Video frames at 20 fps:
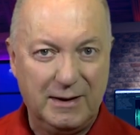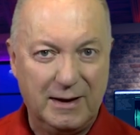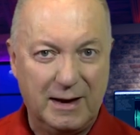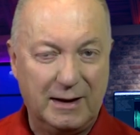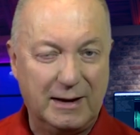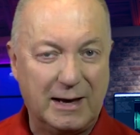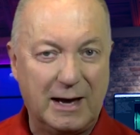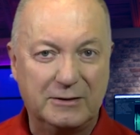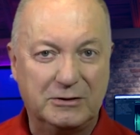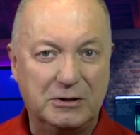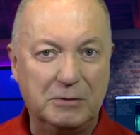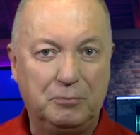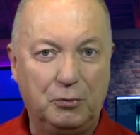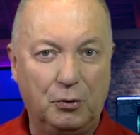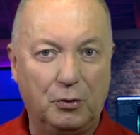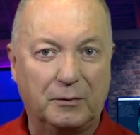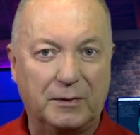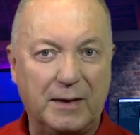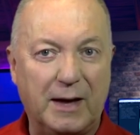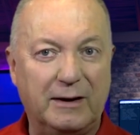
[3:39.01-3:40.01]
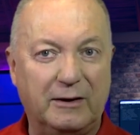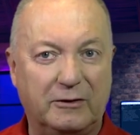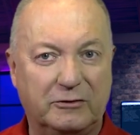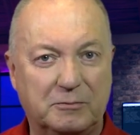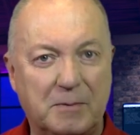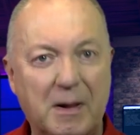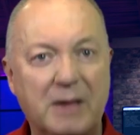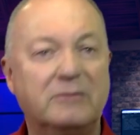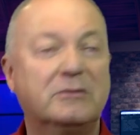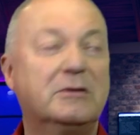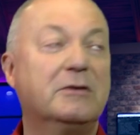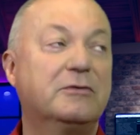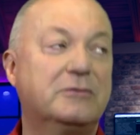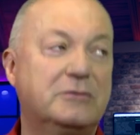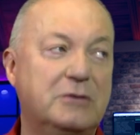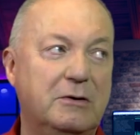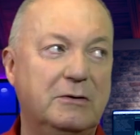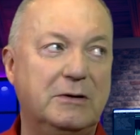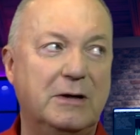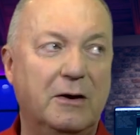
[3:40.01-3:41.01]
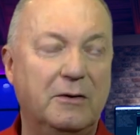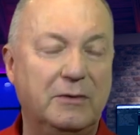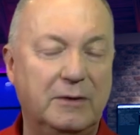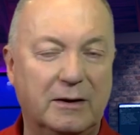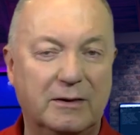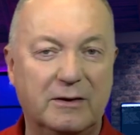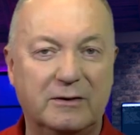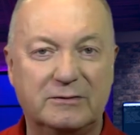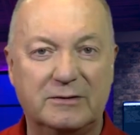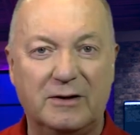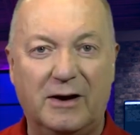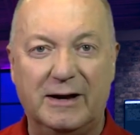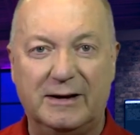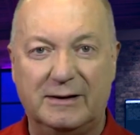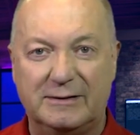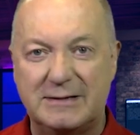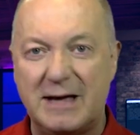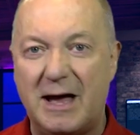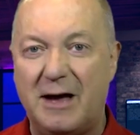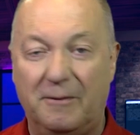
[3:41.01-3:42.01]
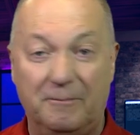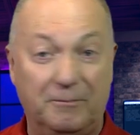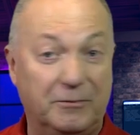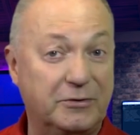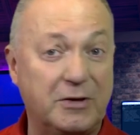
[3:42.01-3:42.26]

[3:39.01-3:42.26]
and had to book that expensive studio the other side of town.